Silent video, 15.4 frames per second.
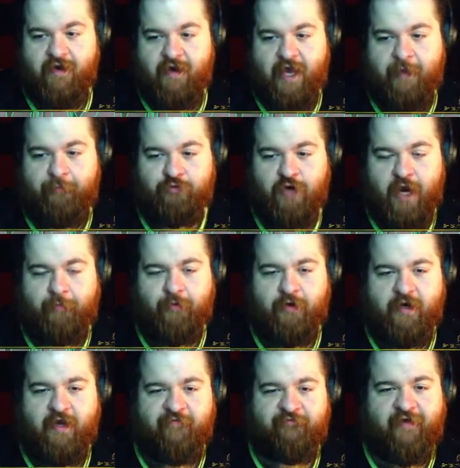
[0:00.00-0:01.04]
proper
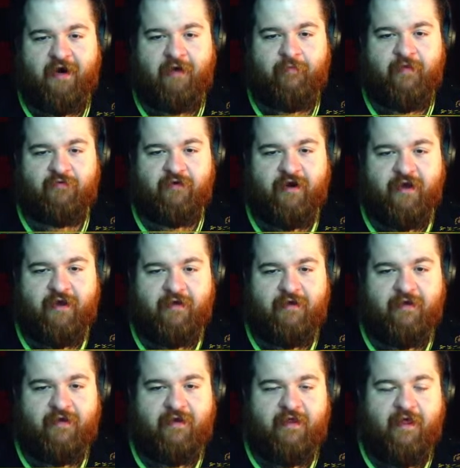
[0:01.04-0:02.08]
environment, right?
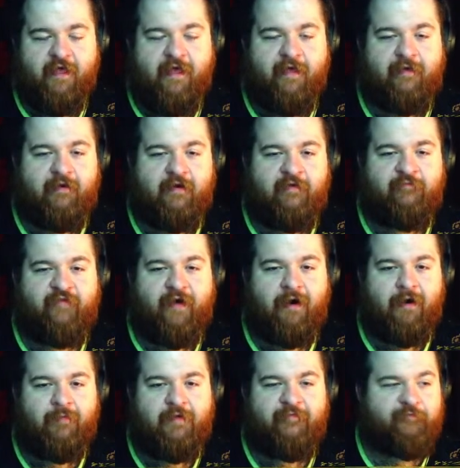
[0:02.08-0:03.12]
An
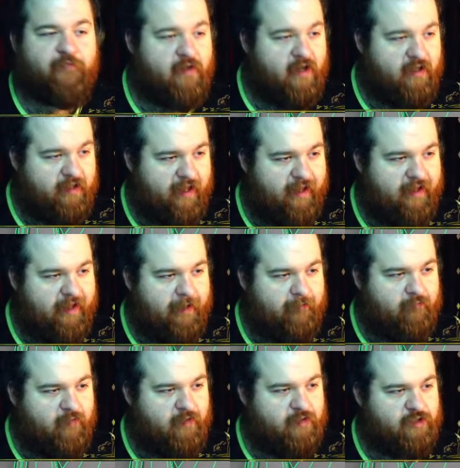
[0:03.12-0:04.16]
environment for a
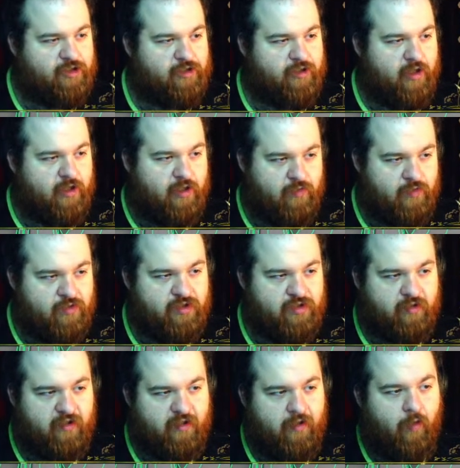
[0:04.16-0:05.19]
game should
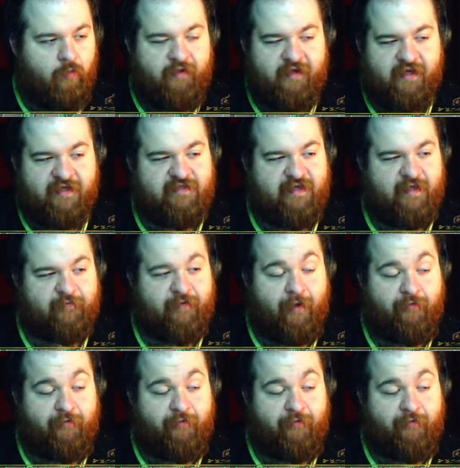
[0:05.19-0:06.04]
usually only contain around